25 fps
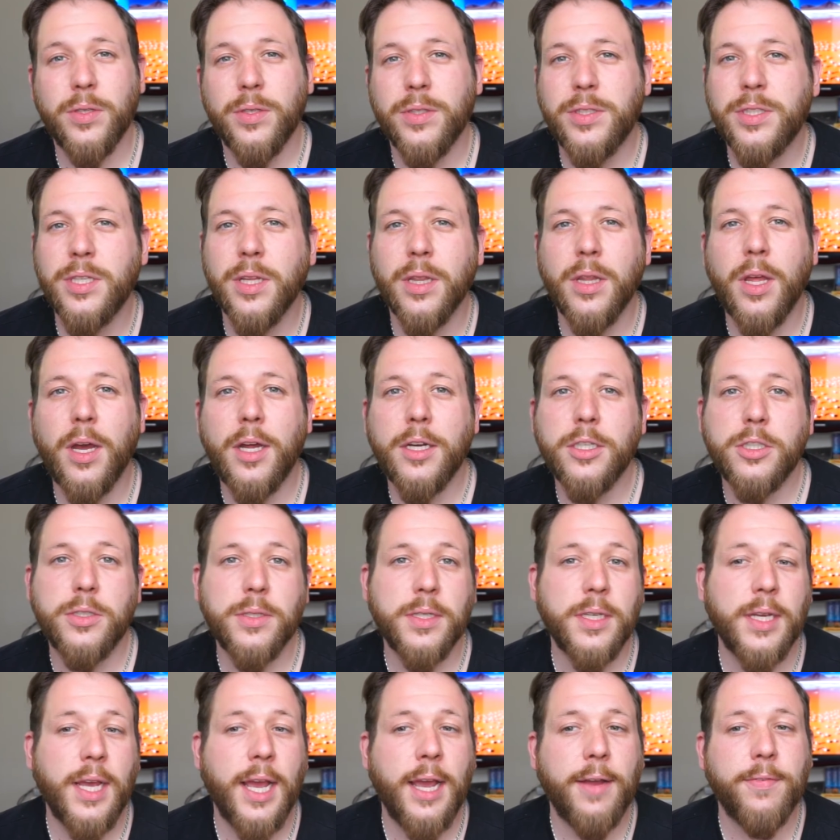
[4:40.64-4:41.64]
to lodge
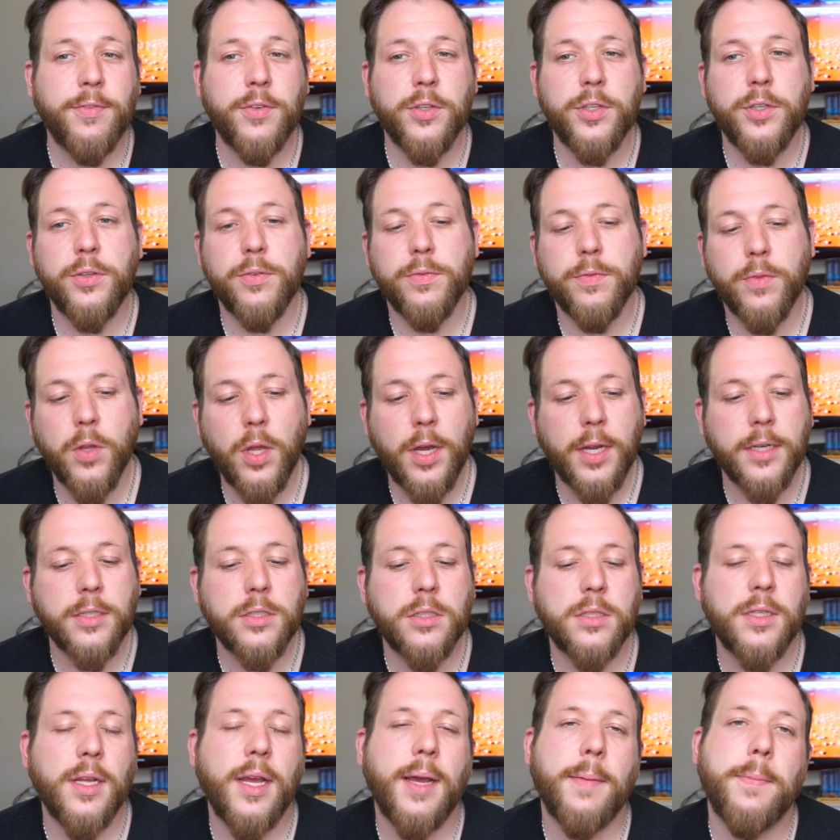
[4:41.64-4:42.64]
it after you've
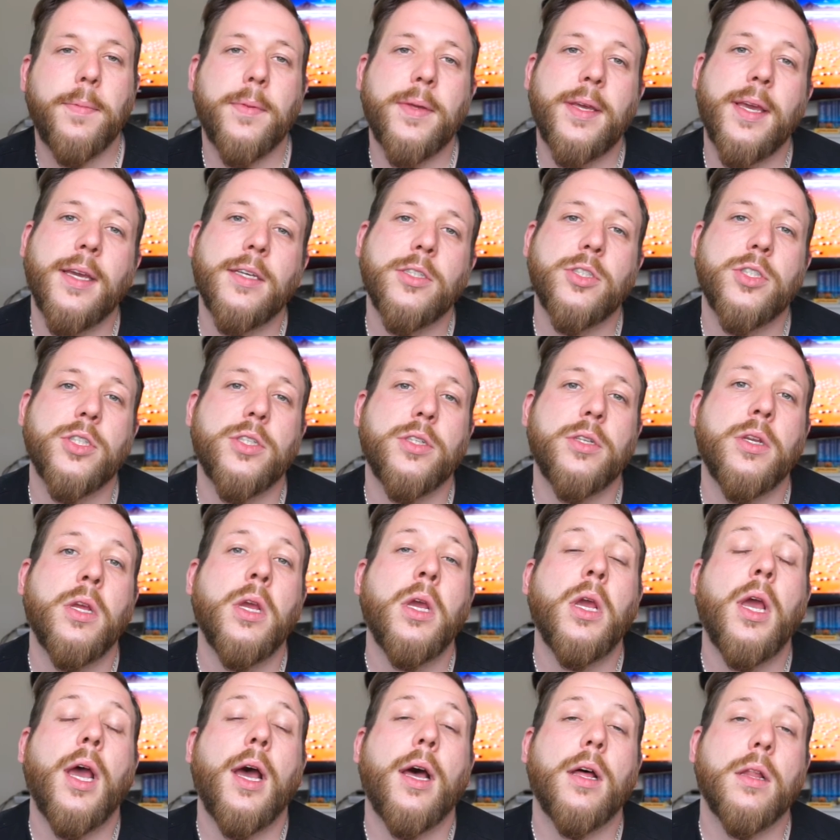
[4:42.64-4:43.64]
lodged the application.
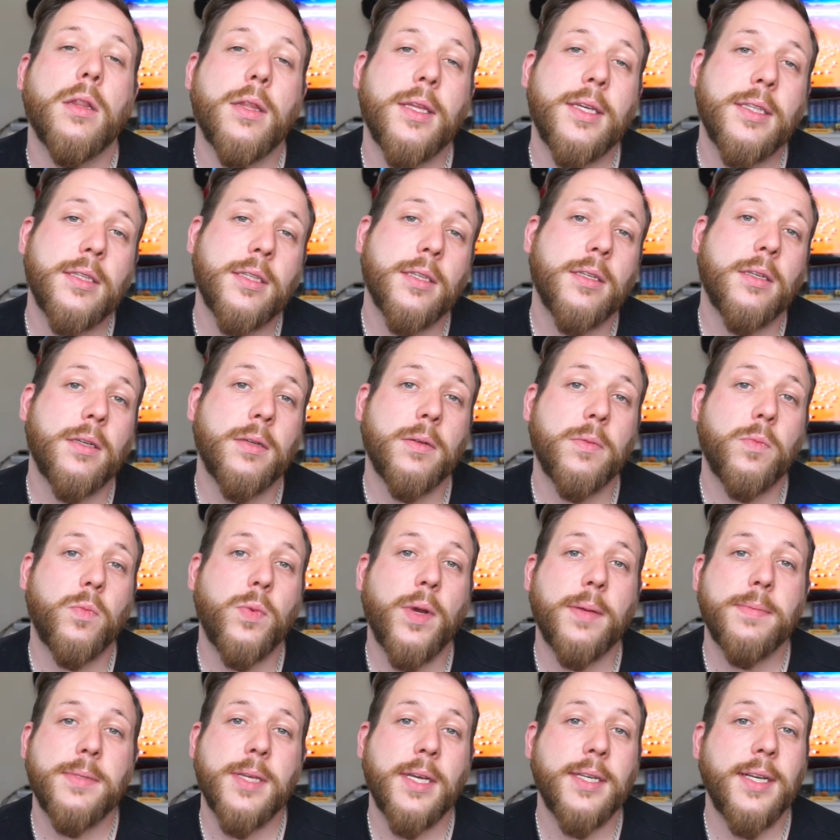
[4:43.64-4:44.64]
I'll link the
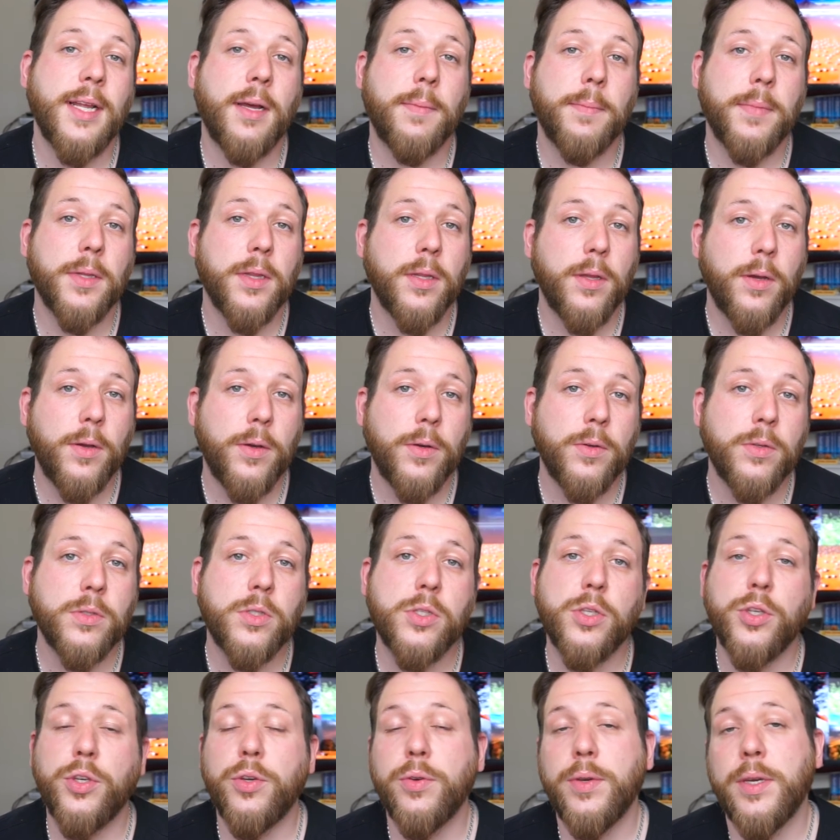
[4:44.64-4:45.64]
website down below
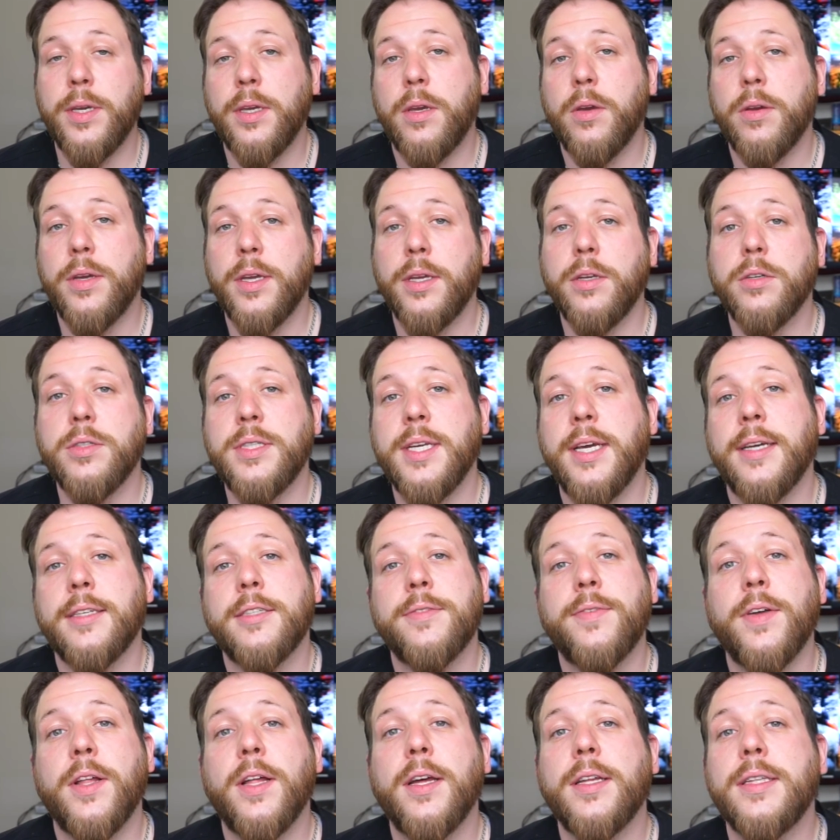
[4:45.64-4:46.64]
so you can go get your
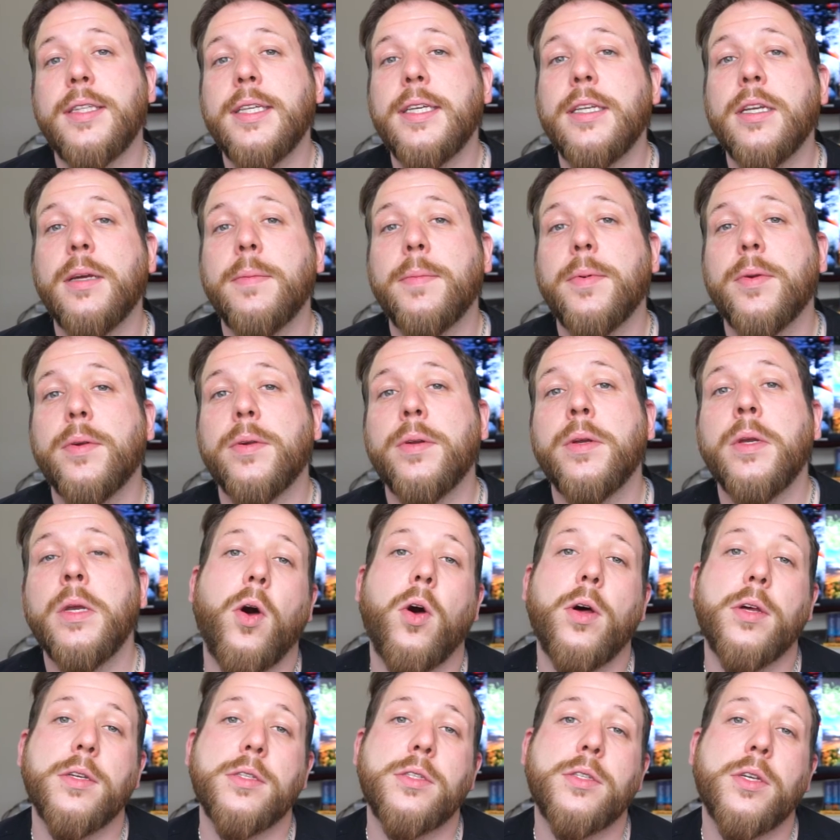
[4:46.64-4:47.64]
tax file ID number.
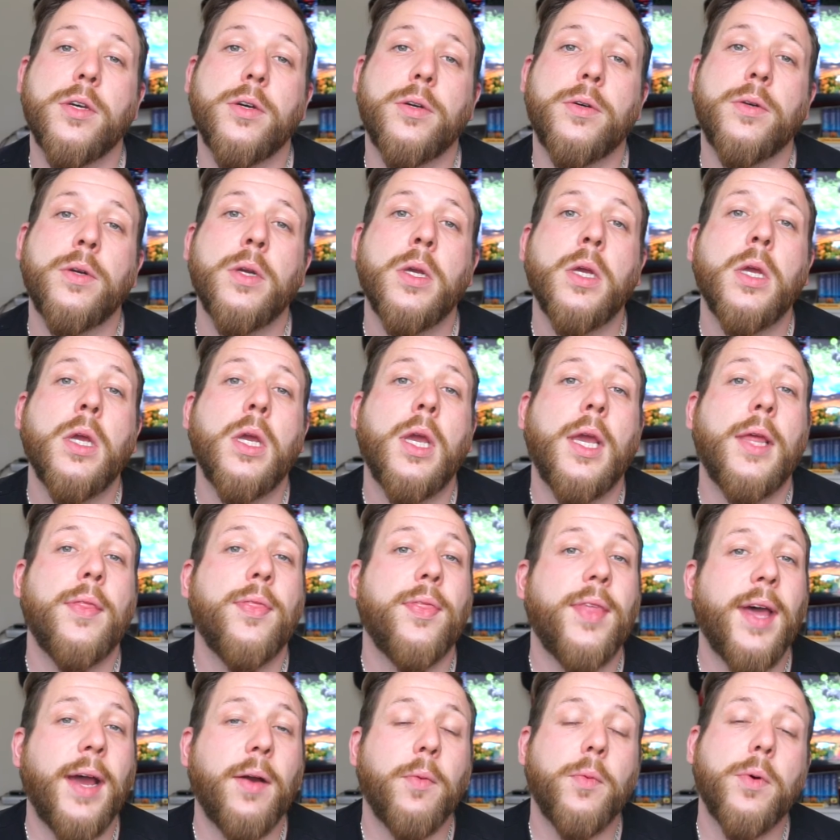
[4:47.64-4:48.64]
Also,
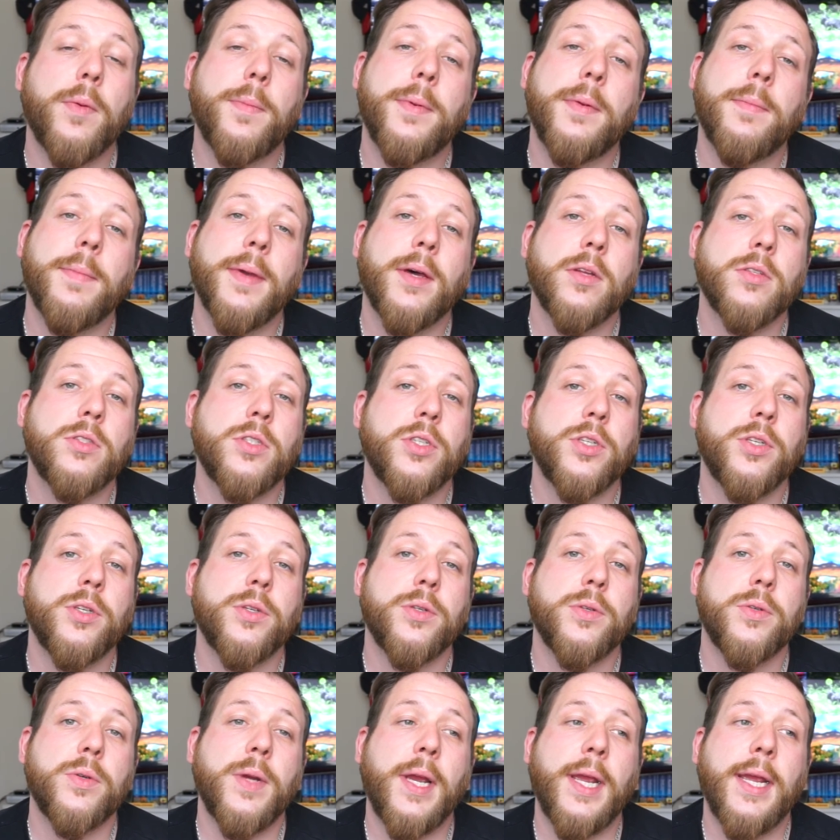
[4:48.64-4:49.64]
that will be mailed to
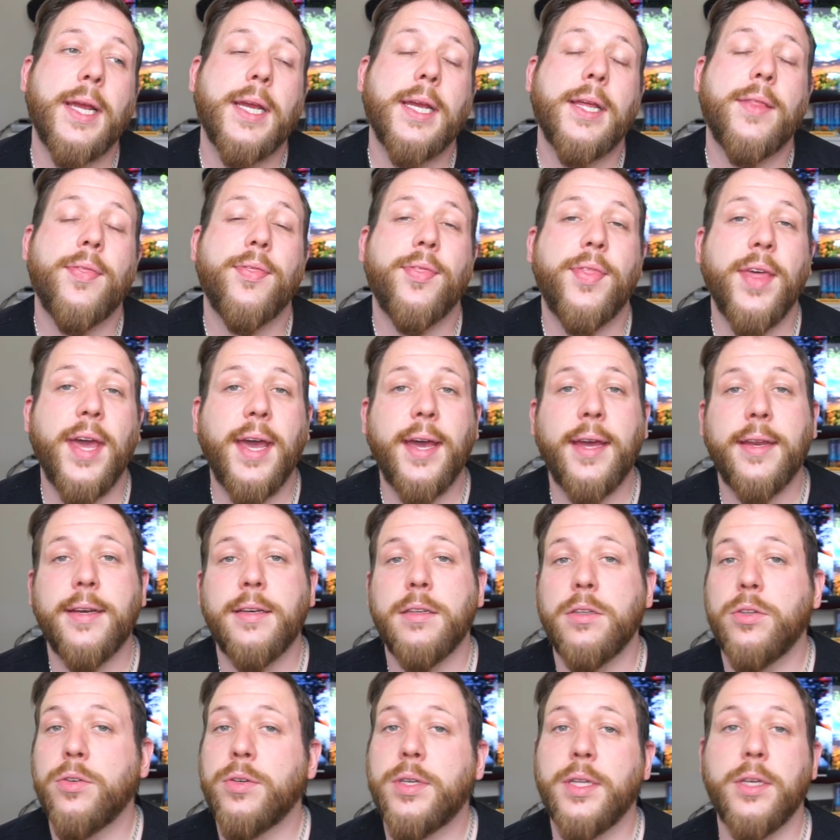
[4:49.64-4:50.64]
you, and
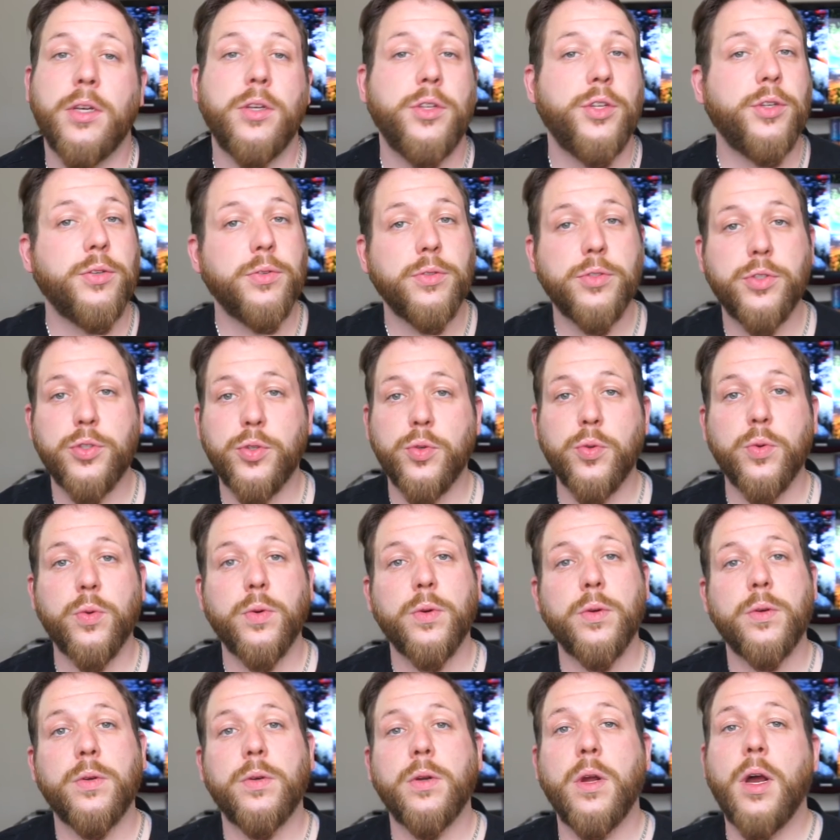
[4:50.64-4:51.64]
that you can use
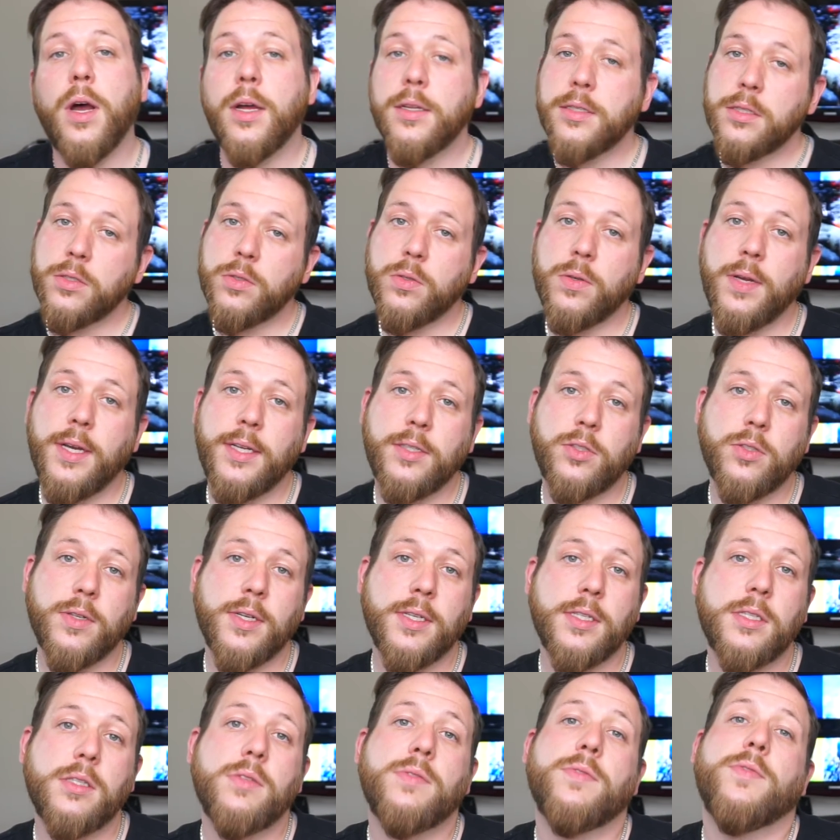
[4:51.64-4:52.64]
your hostel
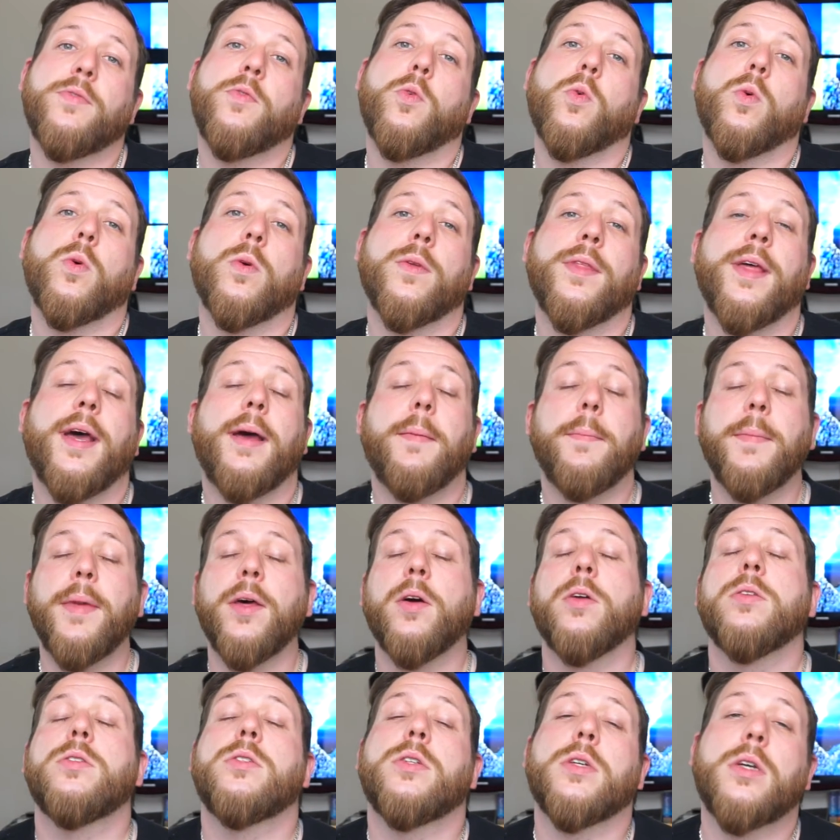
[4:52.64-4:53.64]
address for that
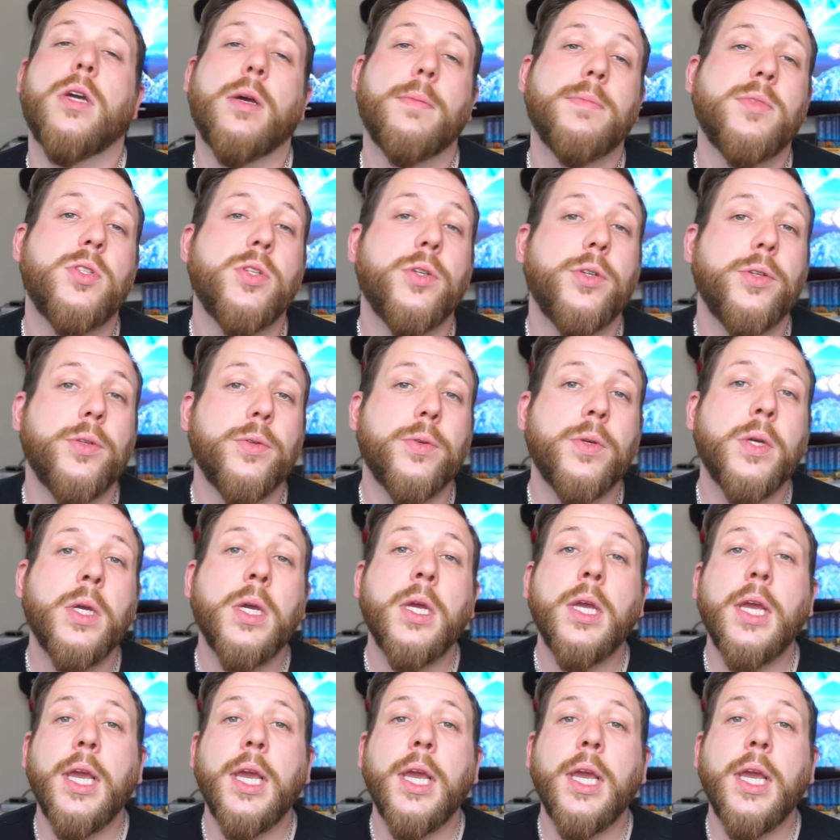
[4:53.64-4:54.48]
mail to come to you.